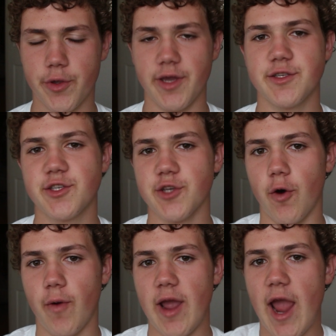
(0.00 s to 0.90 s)
Okay,
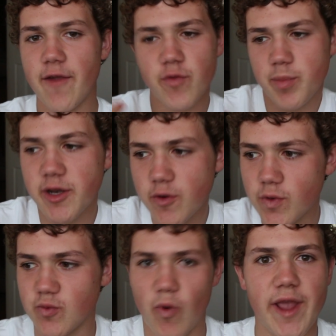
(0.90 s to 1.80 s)
so everybody
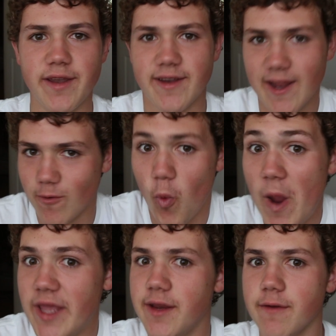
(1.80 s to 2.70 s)
was waiting and
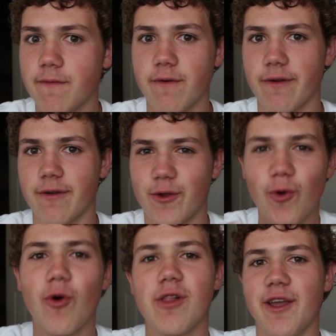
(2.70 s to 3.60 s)
waiting for
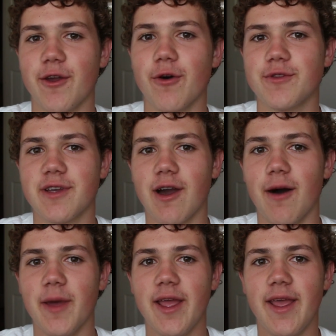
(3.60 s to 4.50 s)
Google I/O to
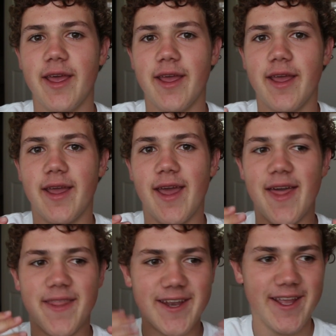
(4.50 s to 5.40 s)
come.
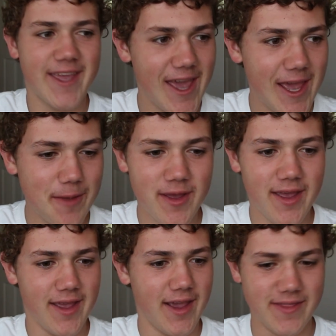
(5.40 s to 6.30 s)
And then it came,
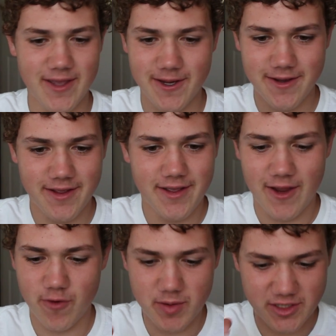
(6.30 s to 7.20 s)
and then
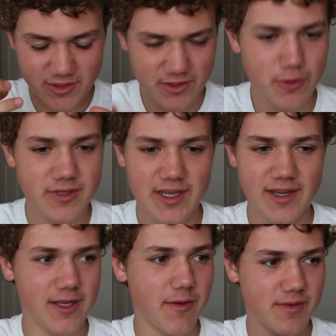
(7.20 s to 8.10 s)
everybody's so
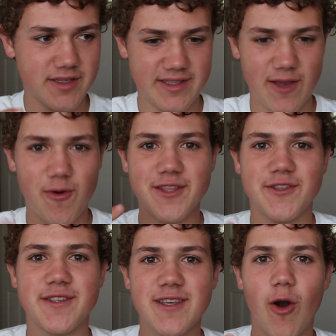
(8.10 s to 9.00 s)
psyched up because they want
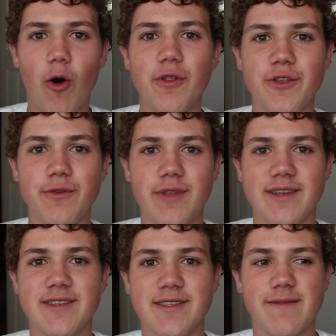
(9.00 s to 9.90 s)
to see all the new
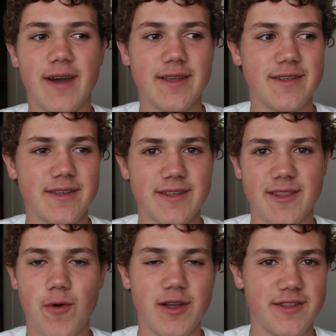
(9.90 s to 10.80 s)
Nexus devices
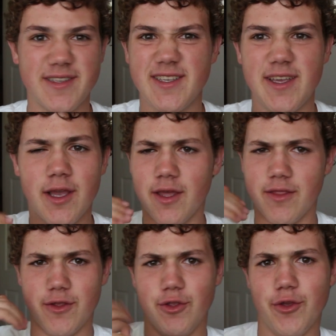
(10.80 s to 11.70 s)
and they want to see
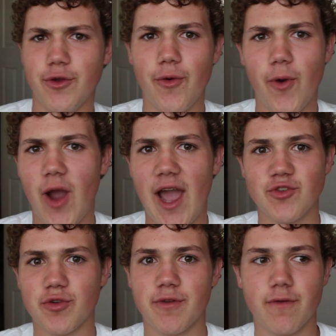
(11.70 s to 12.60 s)
the new
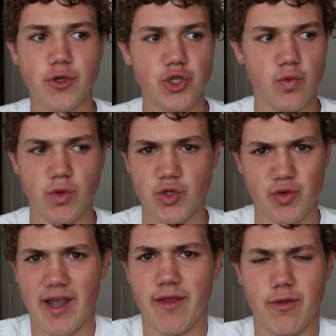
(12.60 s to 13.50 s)
Android version, which
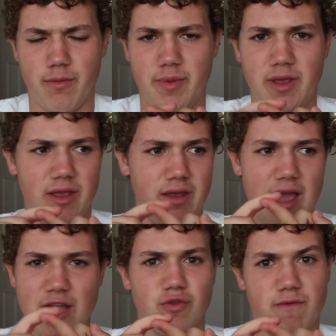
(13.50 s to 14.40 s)
would either be
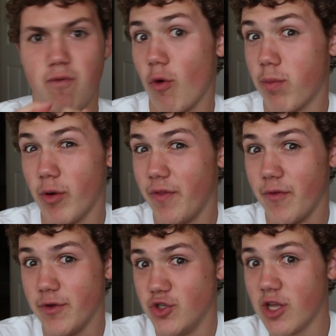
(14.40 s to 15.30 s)
Android
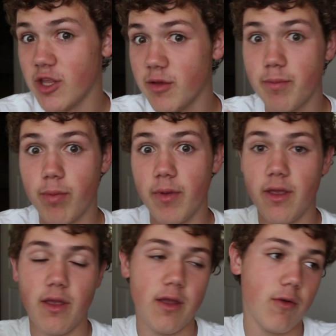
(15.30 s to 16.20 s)
4.3 Jelly
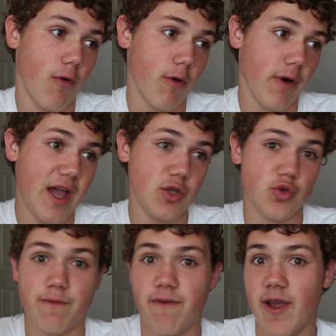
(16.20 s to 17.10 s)
Bean or
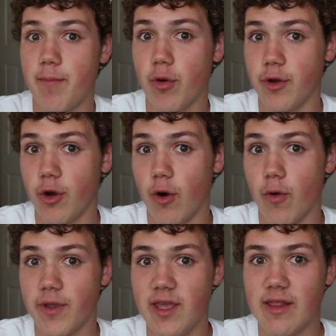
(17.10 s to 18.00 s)
Android
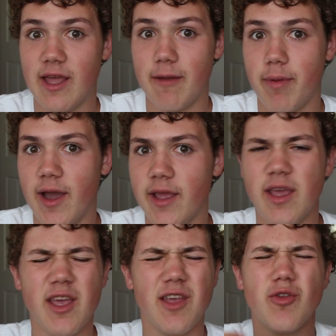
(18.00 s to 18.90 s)
5.0 Key Lime
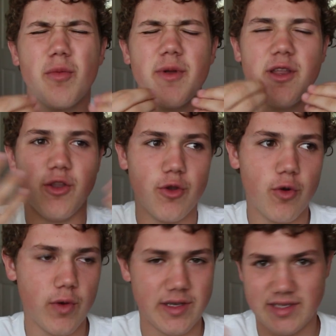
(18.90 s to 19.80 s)
Pie. Nobody
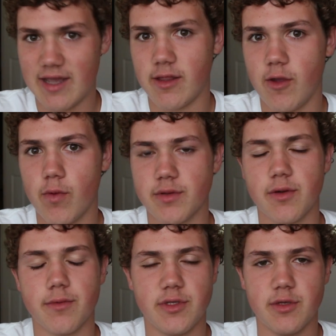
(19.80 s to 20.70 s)
knew exactly what was
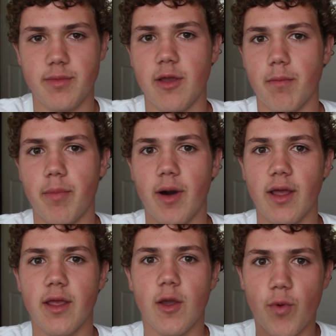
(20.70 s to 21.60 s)
going to be,
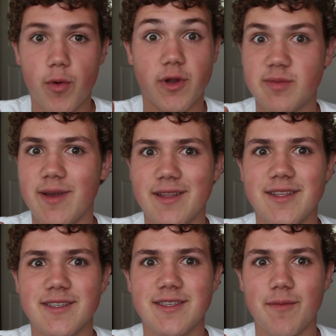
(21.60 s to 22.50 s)
but we were
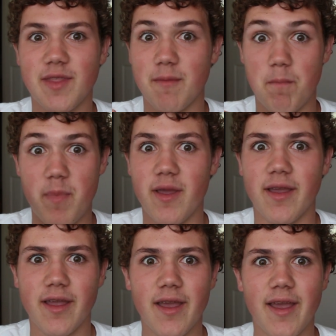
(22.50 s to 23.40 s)
expecting something
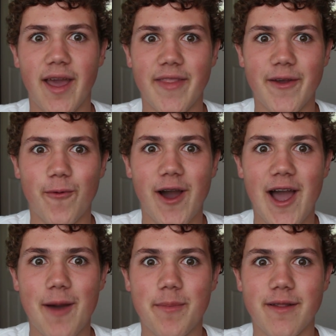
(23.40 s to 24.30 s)
big. And then what
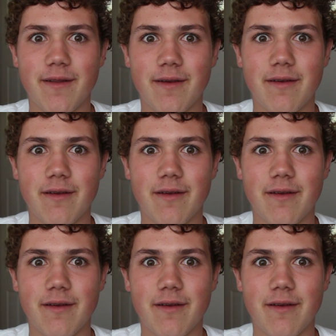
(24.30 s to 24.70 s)
happened?